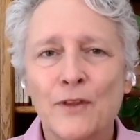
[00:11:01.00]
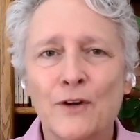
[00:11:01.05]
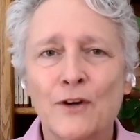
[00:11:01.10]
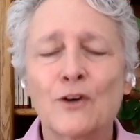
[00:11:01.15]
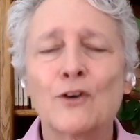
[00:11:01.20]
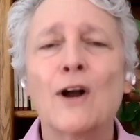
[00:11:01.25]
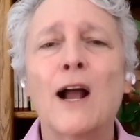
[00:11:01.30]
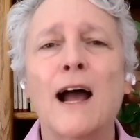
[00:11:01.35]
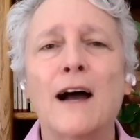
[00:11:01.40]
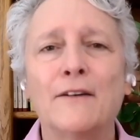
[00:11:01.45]

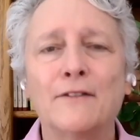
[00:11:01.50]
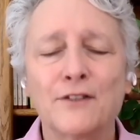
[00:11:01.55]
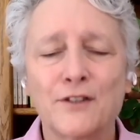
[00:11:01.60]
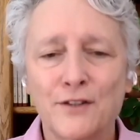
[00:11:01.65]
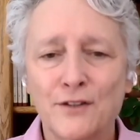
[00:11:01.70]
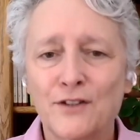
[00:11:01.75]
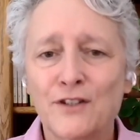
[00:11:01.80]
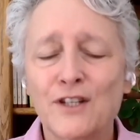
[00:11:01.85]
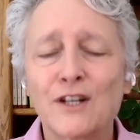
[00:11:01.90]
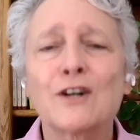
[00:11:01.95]
craft,
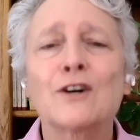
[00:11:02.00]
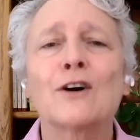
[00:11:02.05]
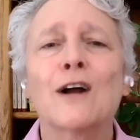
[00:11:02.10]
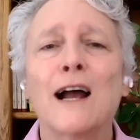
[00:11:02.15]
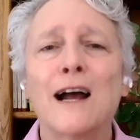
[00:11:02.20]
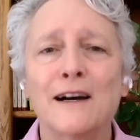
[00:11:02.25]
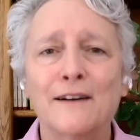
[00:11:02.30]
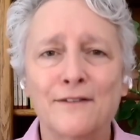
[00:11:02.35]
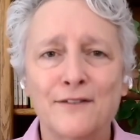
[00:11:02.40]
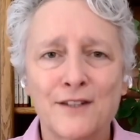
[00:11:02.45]
there's a
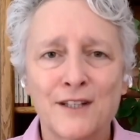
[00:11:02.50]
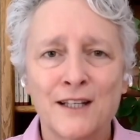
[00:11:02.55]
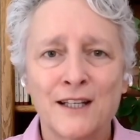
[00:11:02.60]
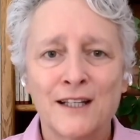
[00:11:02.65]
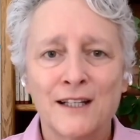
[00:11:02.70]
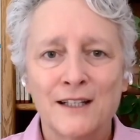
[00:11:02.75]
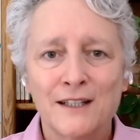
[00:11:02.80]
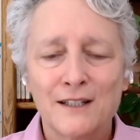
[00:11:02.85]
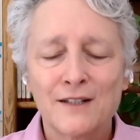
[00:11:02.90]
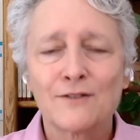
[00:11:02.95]
craft
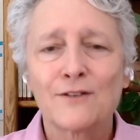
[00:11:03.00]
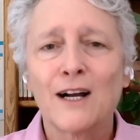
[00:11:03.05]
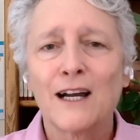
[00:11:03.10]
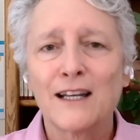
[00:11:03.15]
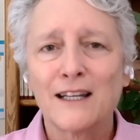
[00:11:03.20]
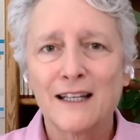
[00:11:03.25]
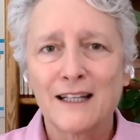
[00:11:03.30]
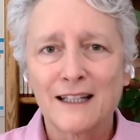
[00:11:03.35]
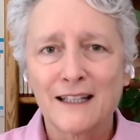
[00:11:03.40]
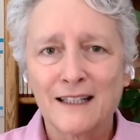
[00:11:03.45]
to
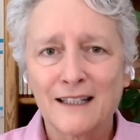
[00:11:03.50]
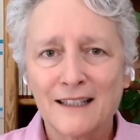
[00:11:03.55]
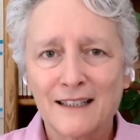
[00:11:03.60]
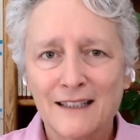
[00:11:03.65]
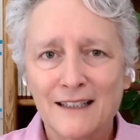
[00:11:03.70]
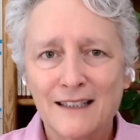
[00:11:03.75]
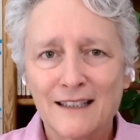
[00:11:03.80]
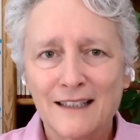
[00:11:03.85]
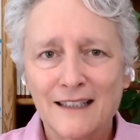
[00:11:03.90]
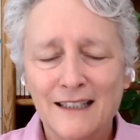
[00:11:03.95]
writing.
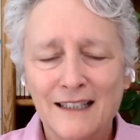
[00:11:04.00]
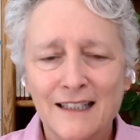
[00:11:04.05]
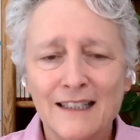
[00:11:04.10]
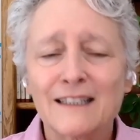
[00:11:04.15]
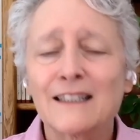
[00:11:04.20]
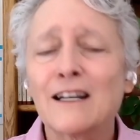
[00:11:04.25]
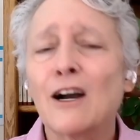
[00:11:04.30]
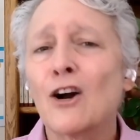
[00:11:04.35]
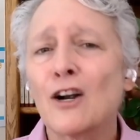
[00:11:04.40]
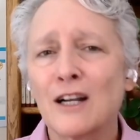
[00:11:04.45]
It's
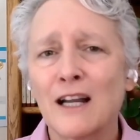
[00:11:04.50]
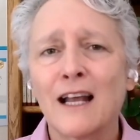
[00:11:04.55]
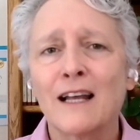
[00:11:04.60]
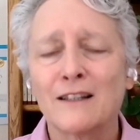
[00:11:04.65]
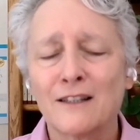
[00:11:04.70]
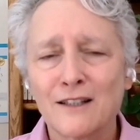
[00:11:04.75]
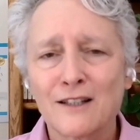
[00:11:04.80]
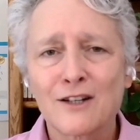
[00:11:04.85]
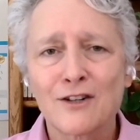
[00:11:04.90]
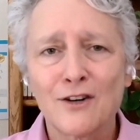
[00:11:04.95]
art and
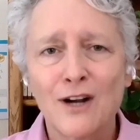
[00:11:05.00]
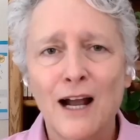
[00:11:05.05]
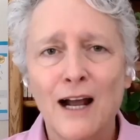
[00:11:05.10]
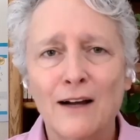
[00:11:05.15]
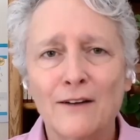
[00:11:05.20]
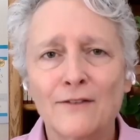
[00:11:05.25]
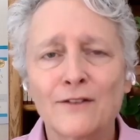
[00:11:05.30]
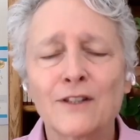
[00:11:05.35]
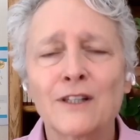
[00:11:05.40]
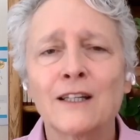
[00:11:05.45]
it's
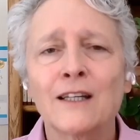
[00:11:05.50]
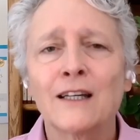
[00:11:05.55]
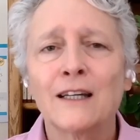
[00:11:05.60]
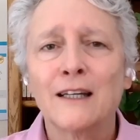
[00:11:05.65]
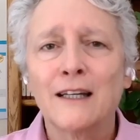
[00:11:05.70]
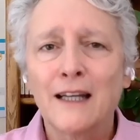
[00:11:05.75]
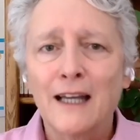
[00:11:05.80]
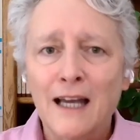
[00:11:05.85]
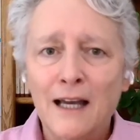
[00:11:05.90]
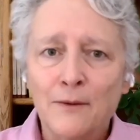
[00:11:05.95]
craft.
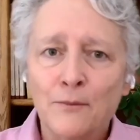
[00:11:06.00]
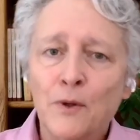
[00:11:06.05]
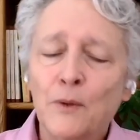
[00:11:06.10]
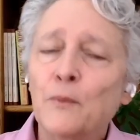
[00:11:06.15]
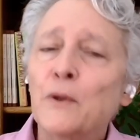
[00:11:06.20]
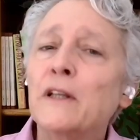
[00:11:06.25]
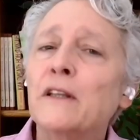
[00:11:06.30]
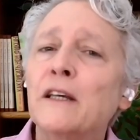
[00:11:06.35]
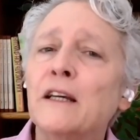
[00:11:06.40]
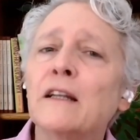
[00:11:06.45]
And when
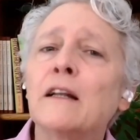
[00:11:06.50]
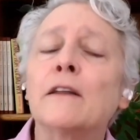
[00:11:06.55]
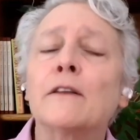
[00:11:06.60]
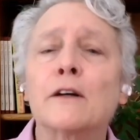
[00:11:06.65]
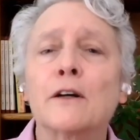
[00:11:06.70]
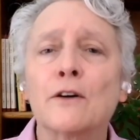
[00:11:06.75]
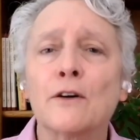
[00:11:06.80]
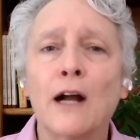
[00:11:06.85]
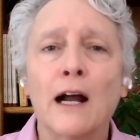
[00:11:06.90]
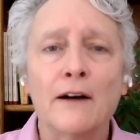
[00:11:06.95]
we lean on the
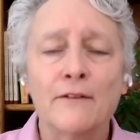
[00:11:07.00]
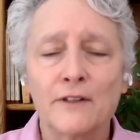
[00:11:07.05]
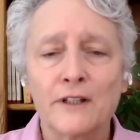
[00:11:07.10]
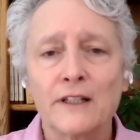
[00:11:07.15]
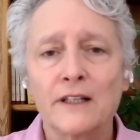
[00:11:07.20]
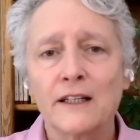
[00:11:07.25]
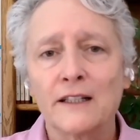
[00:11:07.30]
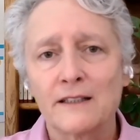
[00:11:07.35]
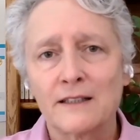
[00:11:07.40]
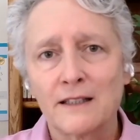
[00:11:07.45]
craft, it
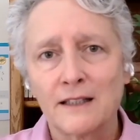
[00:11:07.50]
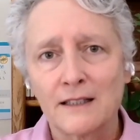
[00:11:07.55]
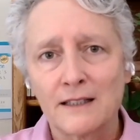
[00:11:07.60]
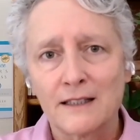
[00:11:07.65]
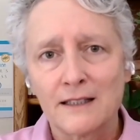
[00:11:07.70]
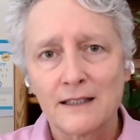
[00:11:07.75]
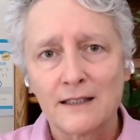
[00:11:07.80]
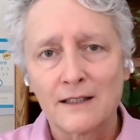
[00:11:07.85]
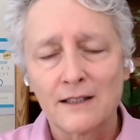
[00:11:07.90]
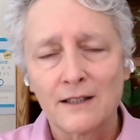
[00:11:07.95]
gets
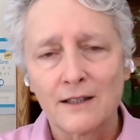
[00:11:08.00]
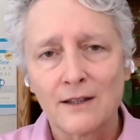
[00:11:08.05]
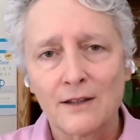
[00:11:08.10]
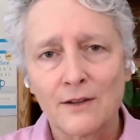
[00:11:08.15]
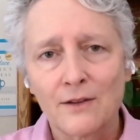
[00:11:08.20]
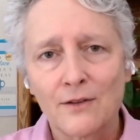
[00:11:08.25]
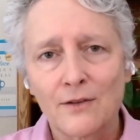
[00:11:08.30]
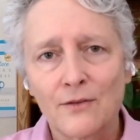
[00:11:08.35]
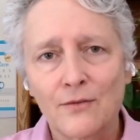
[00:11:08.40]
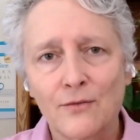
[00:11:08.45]
us
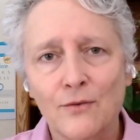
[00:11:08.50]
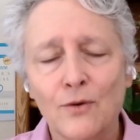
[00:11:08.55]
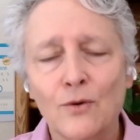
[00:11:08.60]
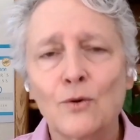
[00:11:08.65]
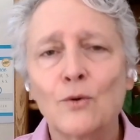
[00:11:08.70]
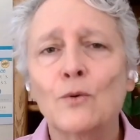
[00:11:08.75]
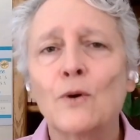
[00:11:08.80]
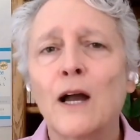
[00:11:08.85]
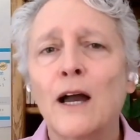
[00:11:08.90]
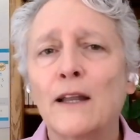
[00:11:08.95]

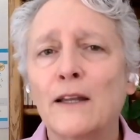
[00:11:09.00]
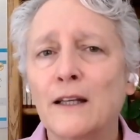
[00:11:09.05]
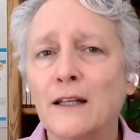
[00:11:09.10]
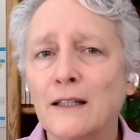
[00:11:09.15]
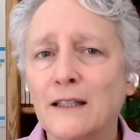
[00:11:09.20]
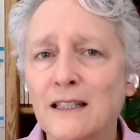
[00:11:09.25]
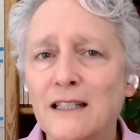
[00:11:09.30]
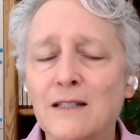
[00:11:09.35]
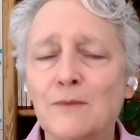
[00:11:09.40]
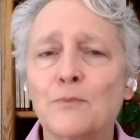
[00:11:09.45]
through and it
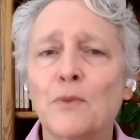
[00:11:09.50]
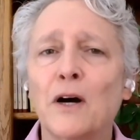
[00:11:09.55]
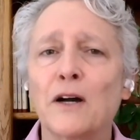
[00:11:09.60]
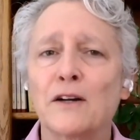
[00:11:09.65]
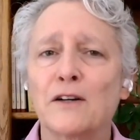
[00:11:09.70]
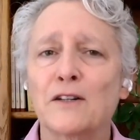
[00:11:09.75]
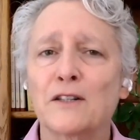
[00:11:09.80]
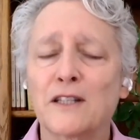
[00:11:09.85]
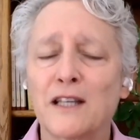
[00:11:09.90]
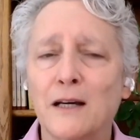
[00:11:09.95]

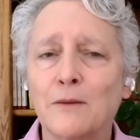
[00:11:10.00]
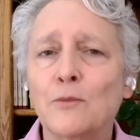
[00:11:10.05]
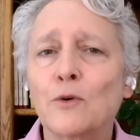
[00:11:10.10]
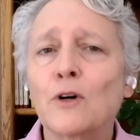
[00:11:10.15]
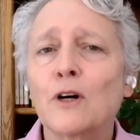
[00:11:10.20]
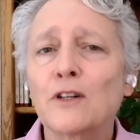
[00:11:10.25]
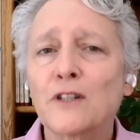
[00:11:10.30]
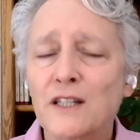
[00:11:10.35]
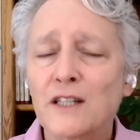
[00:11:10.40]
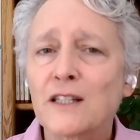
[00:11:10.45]
inspires that more
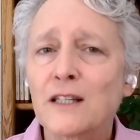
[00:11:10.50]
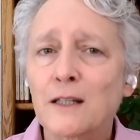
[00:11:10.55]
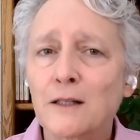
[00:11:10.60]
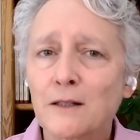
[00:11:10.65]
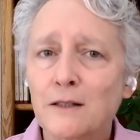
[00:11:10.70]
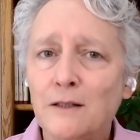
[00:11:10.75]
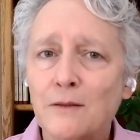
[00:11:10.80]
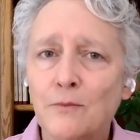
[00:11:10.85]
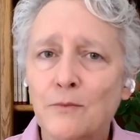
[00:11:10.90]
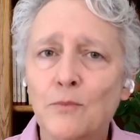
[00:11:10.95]
artistic
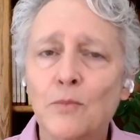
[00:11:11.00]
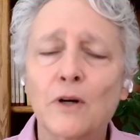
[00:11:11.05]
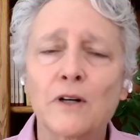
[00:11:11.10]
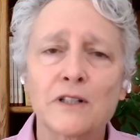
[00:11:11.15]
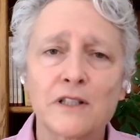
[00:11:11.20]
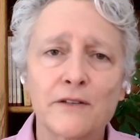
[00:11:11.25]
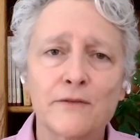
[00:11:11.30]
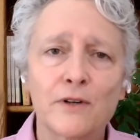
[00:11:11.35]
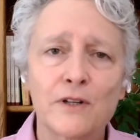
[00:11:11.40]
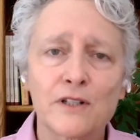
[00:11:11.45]

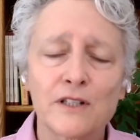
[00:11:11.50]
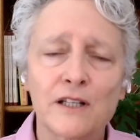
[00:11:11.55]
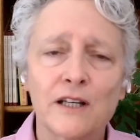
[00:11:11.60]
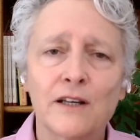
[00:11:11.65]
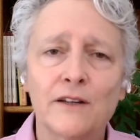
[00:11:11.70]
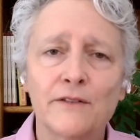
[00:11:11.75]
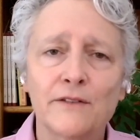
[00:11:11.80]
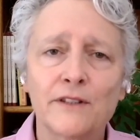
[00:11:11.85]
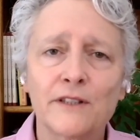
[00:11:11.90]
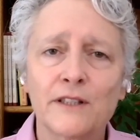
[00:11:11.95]
parts of
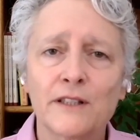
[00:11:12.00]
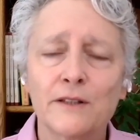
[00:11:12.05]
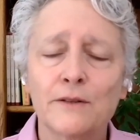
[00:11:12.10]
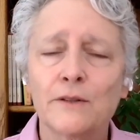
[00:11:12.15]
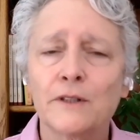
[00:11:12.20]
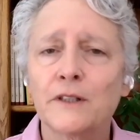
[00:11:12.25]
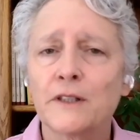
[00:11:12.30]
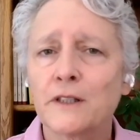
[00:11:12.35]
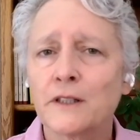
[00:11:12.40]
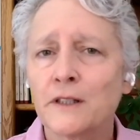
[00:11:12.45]
ourselves to
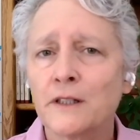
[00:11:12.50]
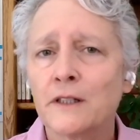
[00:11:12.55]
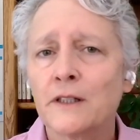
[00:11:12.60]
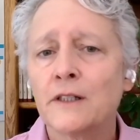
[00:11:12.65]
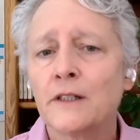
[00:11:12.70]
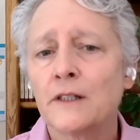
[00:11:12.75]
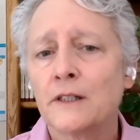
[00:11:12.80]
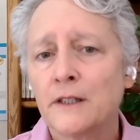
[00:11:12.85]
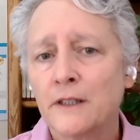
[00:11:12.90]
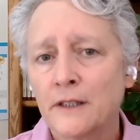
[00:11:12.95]
it.
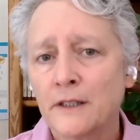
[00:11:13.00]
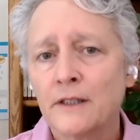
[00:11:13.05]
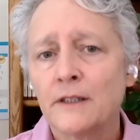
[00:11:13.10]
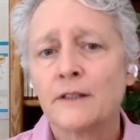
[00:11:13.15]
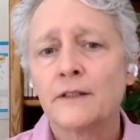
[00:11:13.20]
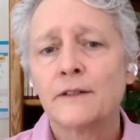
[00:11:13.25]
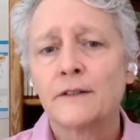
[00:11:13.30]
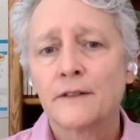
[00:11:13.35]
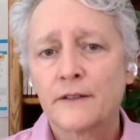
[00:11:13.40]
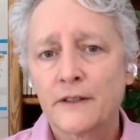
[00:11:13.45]

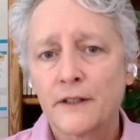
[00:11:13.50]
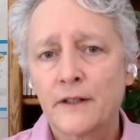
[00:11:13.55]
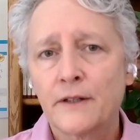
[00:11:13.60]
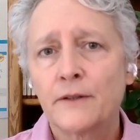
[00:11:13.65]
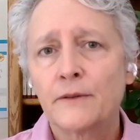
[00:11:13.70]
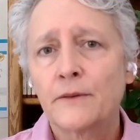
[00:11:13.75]
So,